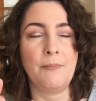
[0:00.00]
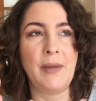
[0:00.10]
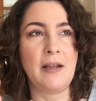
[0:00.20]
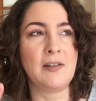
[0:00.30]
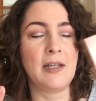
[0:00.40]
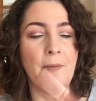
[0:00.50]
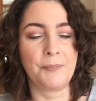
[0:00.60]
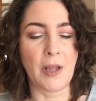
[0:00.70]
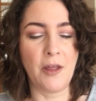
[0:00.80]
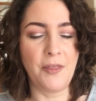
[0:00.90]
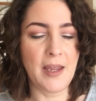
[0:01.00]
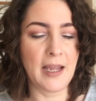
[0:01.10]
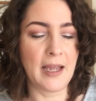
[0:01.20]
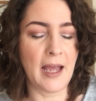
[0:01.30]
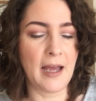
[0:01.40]
because I
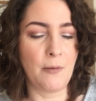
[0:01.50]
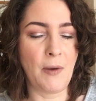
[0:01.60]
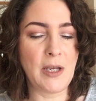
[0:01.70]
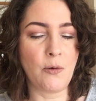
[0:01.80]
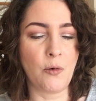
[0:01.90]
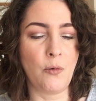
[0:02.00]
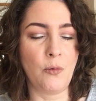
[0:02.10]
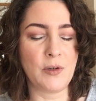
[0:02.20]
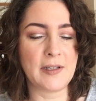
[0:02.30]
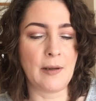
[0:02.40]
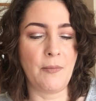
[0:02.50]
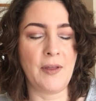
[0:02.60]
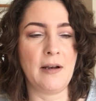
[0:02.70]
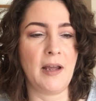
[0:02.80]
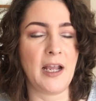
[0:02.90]
think when you call
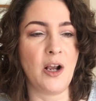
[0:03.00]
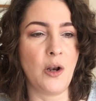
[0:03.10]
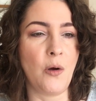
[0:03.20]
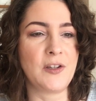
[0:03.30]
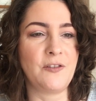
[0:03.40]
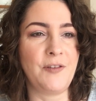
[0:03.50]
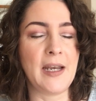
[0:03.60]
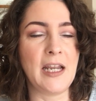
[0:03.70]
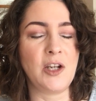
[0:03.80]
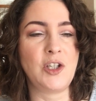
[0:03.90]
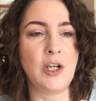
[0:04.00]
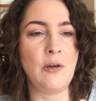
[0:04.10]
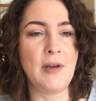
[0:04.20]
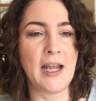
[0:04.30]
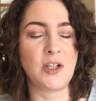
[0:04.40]
something like a gloss finish, you
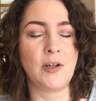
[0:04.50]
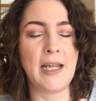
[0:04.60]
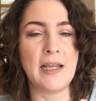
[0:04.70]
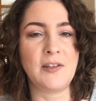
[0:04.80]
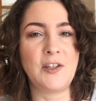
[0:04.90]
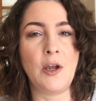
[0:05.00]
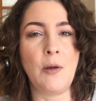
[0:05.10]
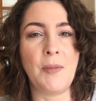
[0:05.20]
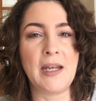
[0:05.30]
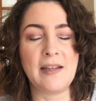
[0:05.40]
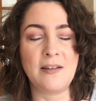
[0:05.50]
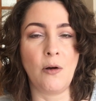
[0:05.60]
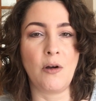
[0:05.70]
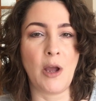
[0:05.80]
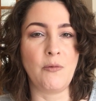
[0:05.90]
naturally assume that it's
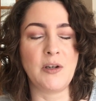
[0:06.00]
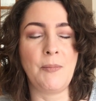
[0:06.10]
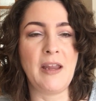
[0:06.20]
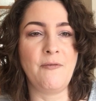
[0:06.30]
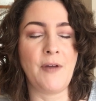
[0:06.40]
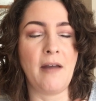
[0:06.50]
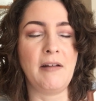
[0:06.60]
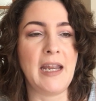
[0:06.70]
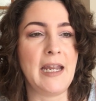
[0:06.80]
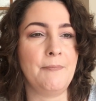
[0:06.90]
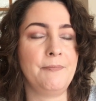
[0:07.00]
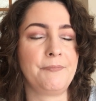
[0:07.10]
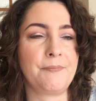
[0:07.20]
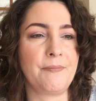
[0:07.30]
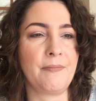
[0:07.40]
not going to be very
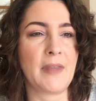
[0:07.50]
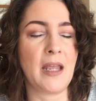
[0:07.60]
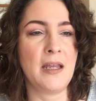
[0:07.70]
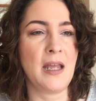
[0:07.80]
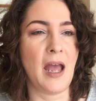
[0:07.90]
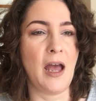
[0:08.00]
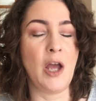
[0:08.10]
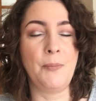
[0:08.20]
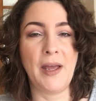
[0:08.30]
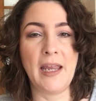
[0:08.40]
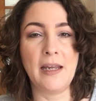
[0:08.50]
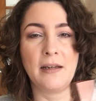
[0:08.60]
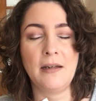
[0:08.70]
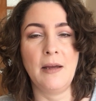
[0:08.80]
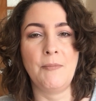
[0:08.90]

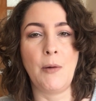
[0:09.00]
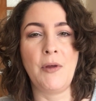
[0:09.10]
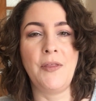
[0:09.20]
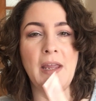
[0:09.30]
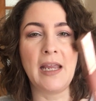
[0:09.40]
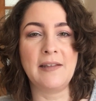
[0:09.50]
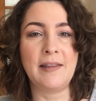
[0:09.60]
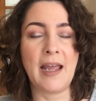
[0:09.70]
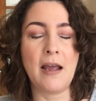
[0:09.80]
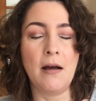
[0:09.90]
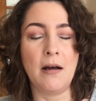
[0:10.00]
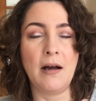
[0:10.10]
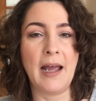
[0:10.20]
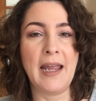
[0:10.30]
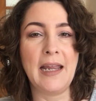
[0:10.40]
opaque. But with these, they
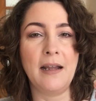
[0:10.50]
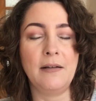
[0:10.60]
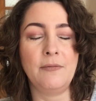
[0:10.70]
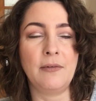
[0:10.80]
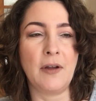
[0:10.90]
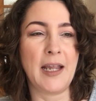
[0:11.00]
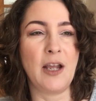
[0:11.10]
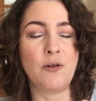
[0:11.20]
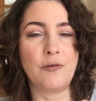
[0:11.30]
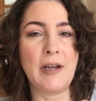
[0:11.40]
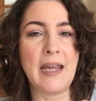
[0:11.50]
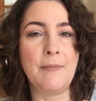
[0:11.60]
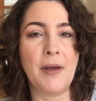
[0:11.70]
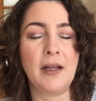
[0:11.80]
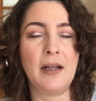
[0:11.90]
are a like a
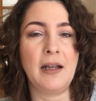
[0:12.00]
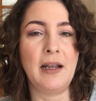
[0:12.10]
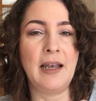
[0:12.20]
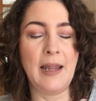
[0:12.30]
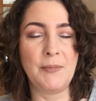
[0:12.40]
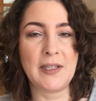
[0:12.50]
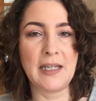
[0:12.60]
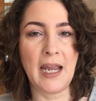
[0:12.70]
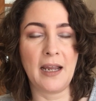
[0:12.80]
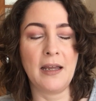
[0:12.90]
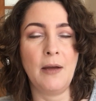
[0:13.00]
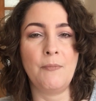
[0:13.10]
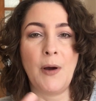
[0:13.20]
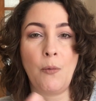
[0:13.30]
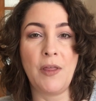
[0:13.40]
cream lipstick,
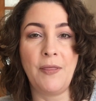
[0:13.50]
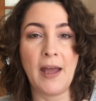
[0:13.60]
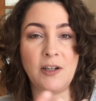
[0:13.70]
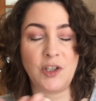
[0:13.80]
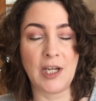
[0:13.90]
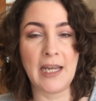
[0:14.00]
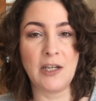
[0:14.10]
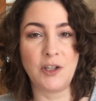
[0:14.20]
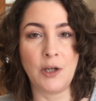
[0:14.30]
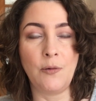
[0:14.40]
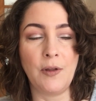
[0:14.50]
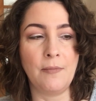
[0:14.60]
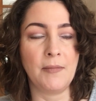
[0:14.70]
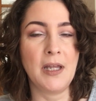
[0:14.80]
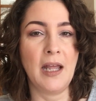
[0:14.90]
but with that sheen to
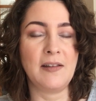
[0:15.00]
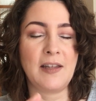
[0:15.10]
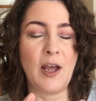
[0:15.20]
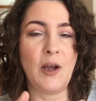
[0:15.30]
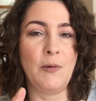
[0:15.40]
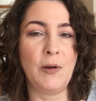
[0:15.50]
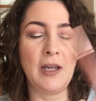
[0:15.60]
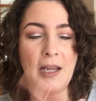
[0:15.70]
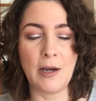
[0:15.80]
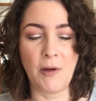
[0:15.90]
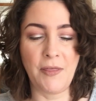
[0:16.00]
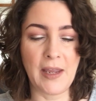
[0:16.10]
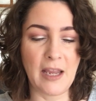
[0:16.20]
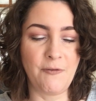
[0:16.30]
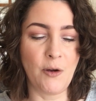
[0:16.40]
them. So, you know, I
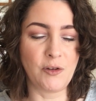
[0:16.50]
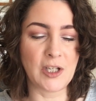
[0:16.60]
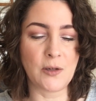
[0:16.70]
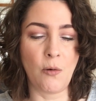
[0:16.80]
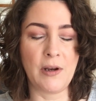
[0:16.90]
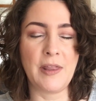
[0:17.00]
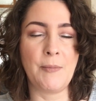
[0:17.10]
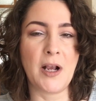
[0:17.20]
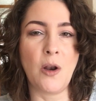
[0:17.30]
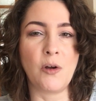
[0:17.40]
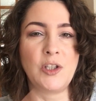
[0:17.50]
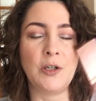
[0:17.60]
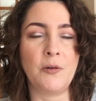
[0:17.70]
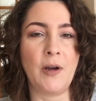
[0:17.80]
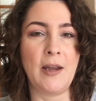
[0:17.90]
think if you're just calling them a gloss,
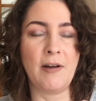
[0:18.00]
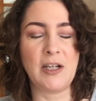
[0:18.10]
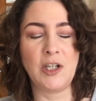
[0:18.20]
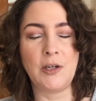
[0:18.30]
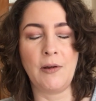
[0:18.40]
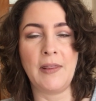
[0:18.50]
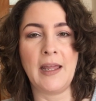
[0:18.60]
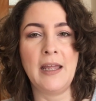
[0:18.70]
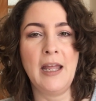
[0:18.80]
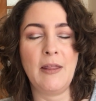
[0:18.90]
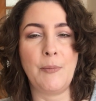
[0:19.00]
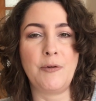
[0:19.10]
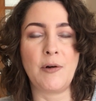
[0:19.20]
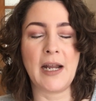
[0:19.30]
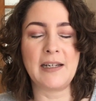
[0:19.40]
you're actually doing the
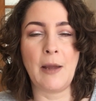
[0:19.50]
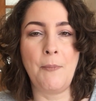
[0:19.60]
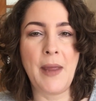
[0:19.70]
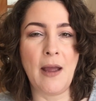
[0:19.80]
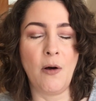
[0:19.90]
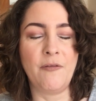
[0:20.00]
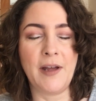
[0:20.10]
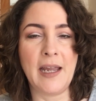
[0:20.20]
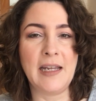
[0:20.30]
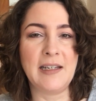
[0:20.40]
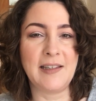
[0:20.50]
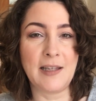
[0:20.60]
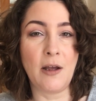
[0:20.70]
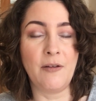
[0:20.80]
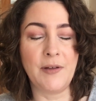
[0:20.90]
product a bit of a
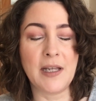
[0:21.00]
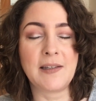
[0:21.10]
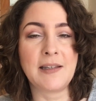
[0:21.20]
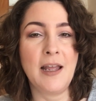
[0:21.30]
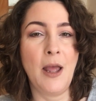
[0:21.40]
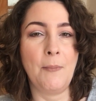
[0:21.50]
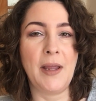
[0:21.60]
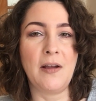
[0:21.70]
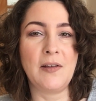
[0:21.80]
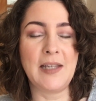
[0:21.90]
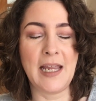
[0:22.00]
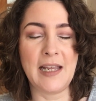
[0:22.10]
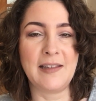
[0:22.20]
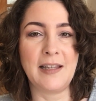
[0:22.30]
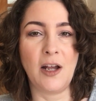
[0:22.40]
disservice, because it
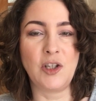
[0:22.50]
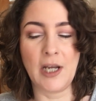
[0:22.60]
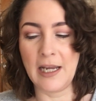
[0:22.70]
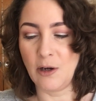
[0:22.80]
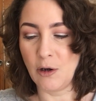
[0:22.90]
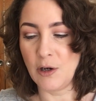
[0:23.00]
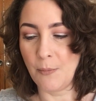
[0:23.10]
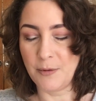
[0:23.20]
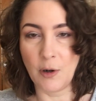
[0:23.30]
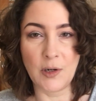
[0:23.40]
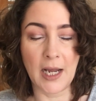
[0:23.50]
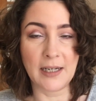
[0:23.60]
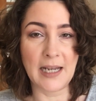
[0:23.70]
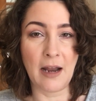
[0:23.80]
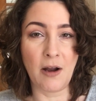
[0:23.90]
is such a good
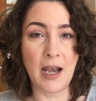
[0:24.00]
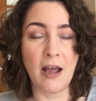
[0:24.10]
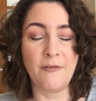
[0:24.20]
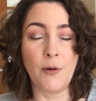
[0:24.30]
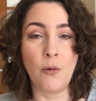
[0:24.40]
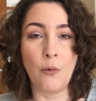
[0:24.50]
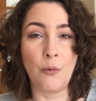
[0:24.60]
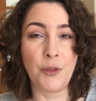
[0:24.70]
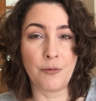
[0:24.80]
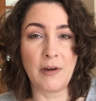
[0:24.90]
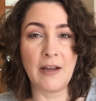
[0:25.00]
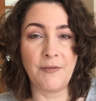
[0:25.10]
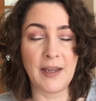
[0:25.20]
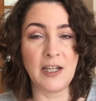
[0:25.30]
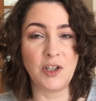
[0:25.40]
product. And I love all three of
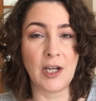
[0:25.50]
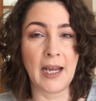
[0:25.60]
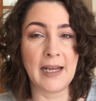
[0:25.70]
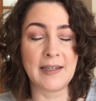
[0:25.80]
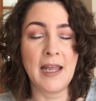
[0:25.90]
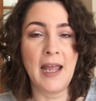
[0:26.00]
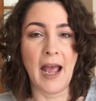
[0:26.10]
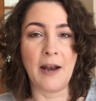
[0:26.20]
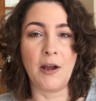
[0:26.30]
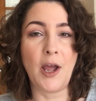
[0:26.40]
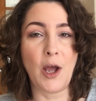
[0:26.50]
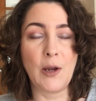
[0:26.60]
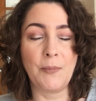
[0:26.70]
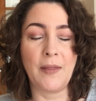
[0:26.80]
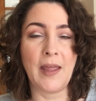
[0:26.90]
these shades. And I
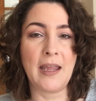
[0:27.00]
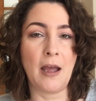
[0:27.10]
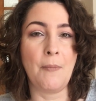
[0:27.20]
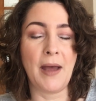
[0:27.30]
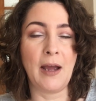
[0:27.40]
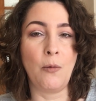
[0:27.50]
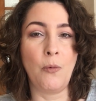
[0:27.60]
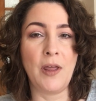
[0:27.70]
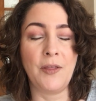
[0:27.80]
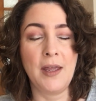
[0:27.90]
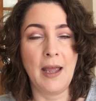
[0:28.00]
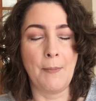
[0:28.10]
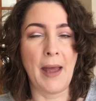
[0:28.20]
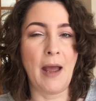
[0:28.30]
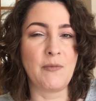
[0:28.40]
hope that they come out with
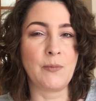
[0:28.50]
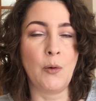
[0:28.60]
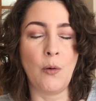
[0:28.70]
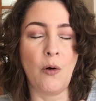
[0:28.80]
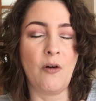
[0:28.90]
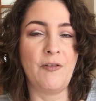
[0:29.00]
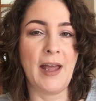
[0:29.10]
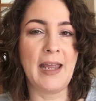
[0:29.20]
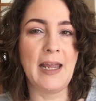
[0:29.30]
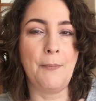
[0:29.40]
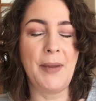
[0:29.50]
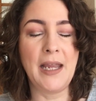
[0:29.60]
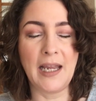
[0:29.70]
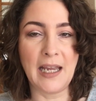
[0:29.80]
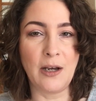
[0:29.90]
perhaps more of a
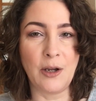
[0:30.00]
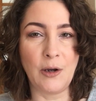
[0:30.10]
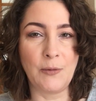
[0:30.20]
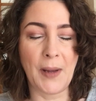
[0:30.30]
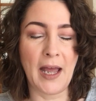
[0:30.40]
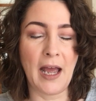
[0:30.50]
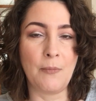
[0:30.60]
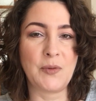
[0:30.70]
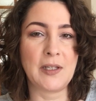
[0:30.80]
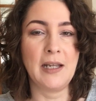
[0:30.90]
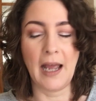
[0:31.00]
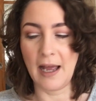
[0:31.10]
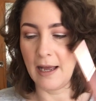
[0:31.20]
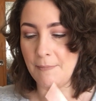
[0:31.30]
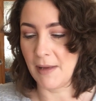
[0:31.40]
pinky nude, perhaps,
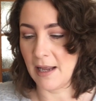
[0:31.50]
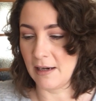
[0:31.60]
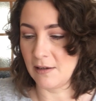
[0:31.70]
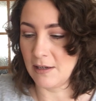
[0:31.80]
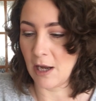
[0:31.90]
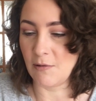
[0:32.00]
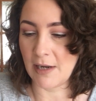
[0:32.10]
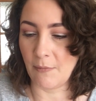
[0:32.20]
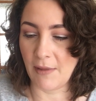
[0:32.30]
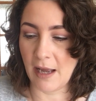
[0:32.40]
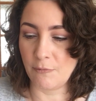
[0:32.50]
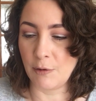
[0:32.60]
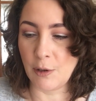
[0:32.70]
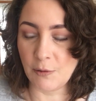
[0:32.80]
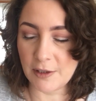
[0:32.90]
and go down that
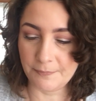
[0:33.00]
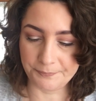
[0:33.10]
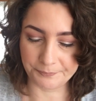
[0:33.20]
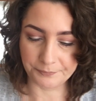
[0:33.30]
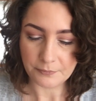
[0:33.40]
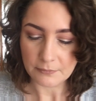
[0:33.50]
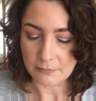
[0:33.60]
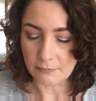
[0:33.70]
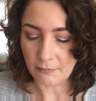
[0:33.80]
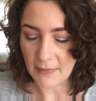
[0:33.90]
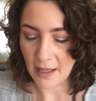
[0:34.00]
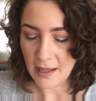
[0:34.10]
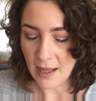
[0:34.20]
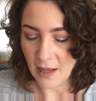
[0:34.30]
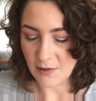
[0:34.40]
route.
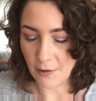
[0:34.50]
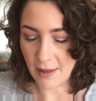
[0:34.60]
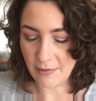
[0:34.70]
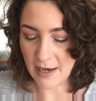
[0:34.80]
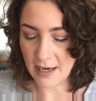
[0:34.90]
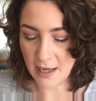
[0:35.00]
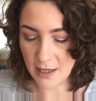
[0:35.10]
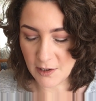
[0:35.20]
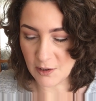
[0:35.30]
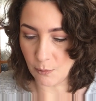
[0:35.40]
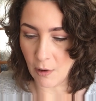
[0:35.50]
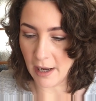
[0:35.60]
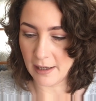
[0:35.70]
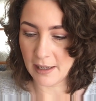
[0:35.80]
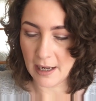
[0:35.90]
So then the last one,